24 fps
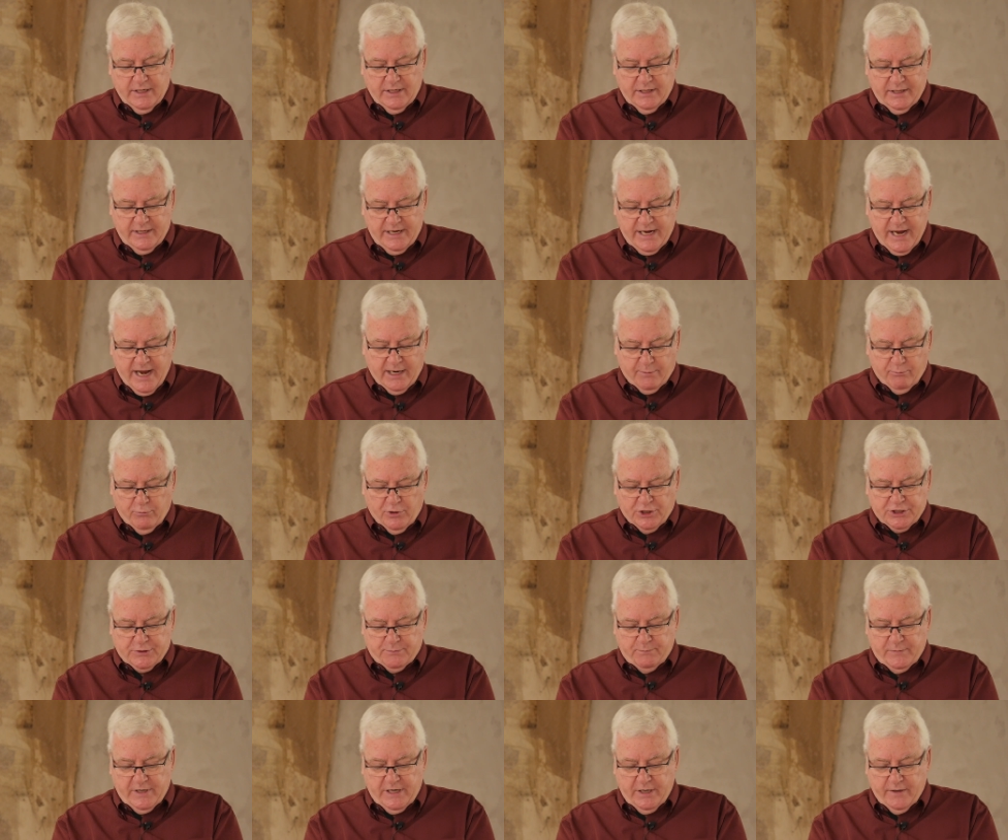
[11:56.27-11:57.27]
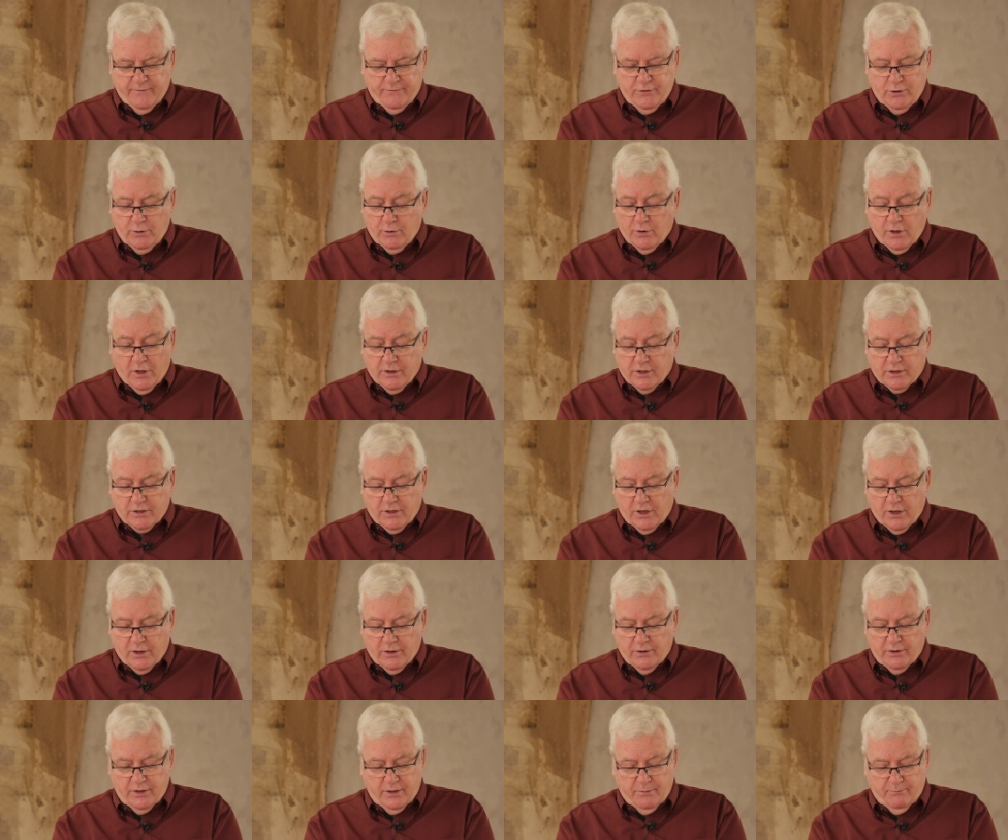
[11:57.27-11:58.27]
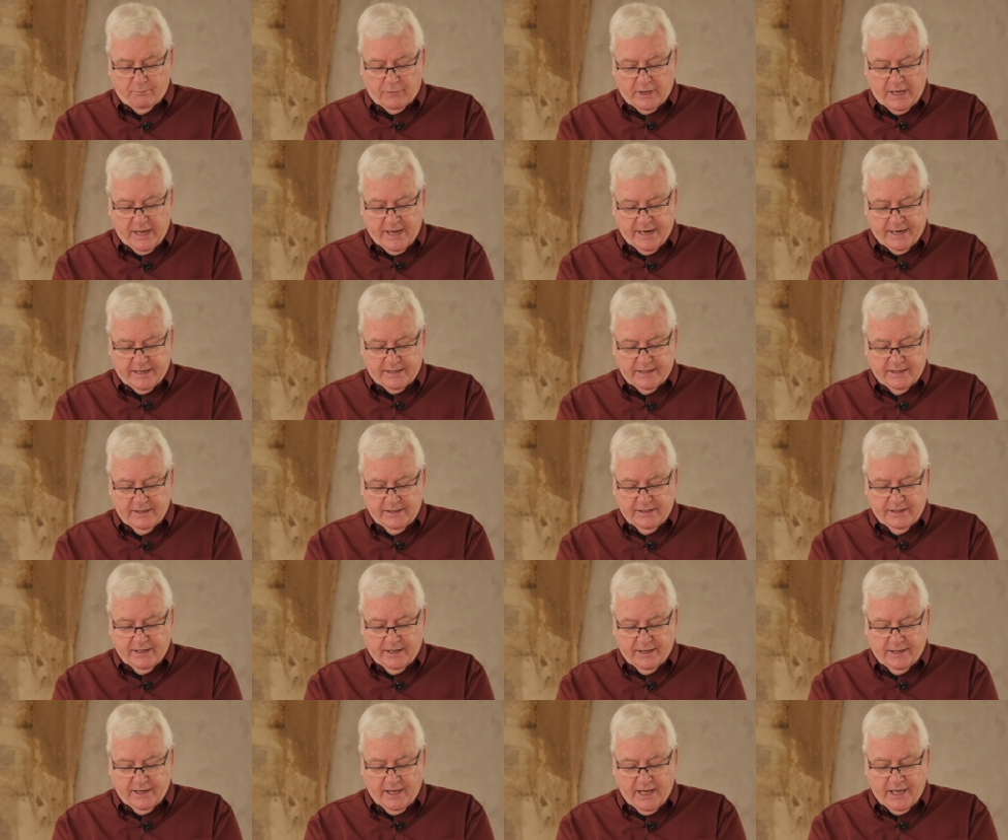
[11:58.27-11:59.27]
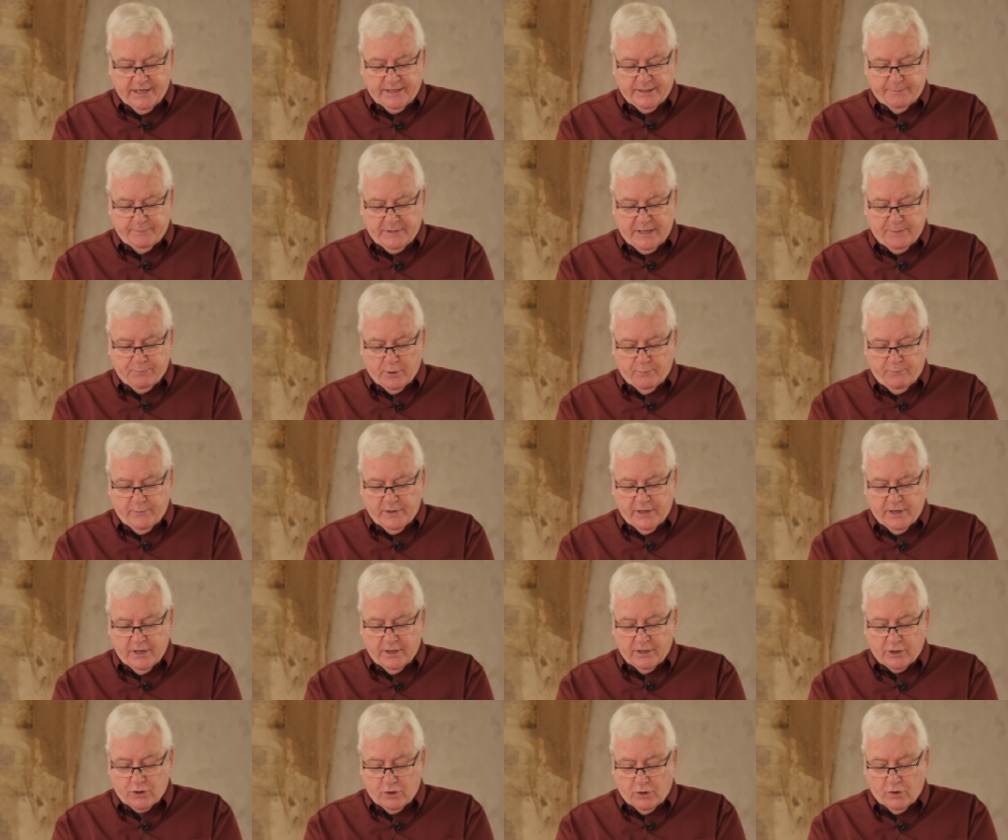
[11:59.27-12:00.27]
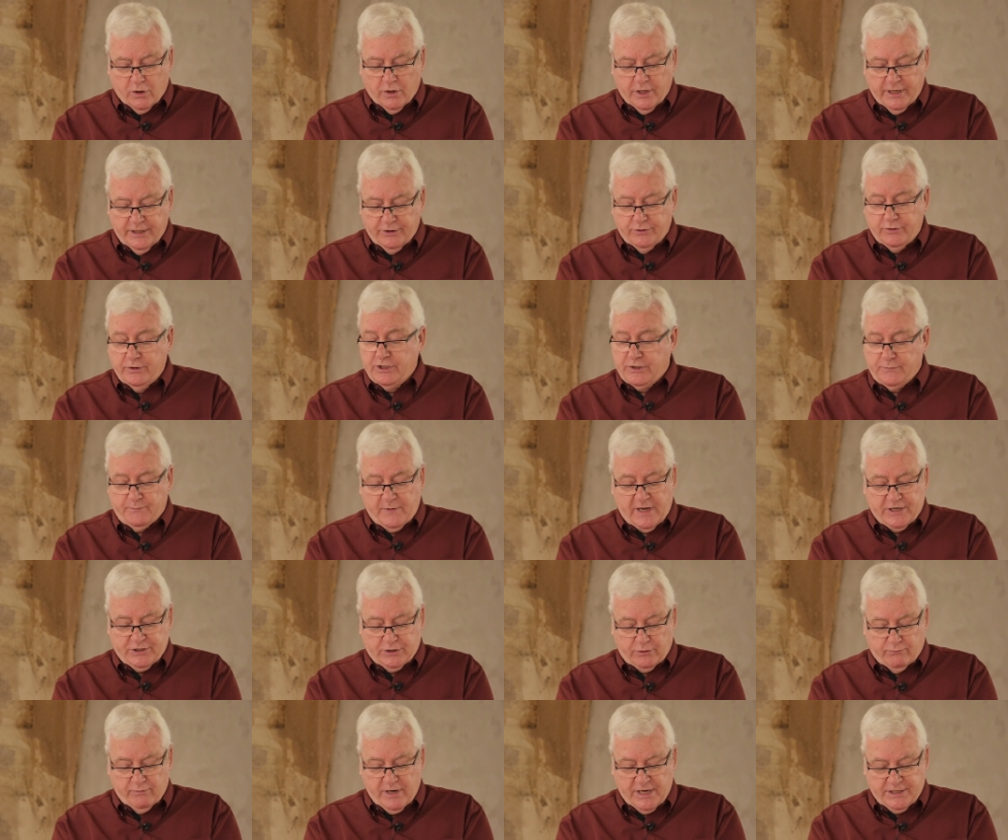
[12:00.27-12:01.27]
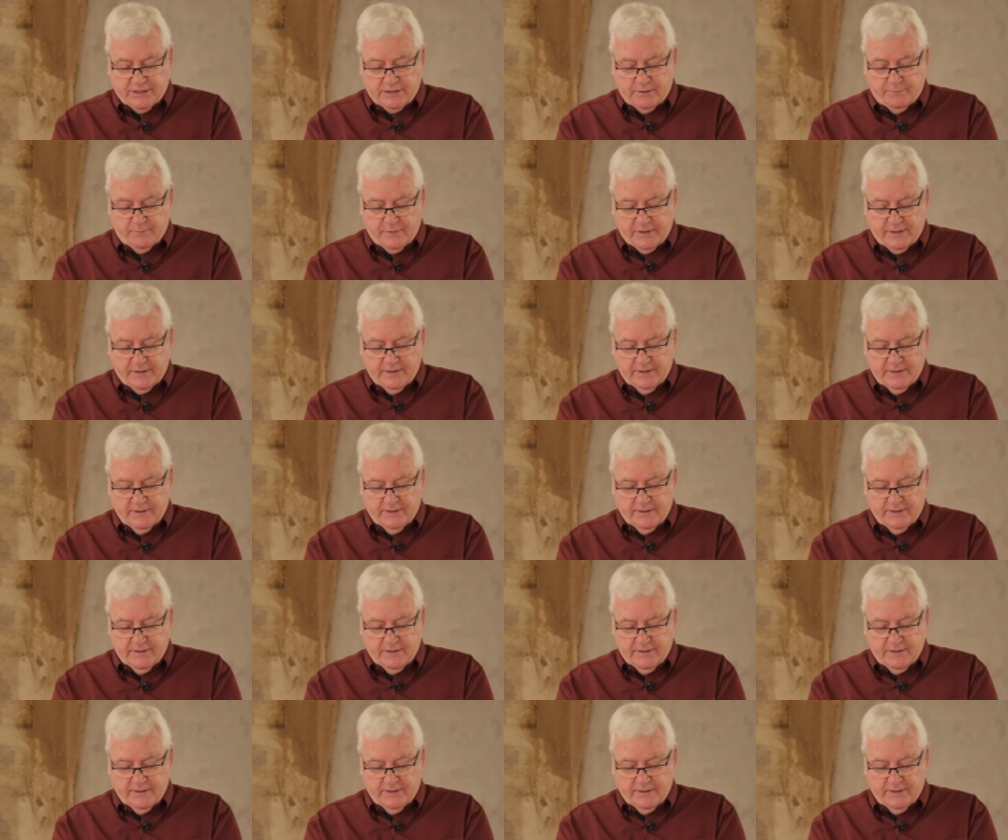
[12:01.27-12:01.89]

The ink must be of no other colour than black and had to be prepared according to a special recipe.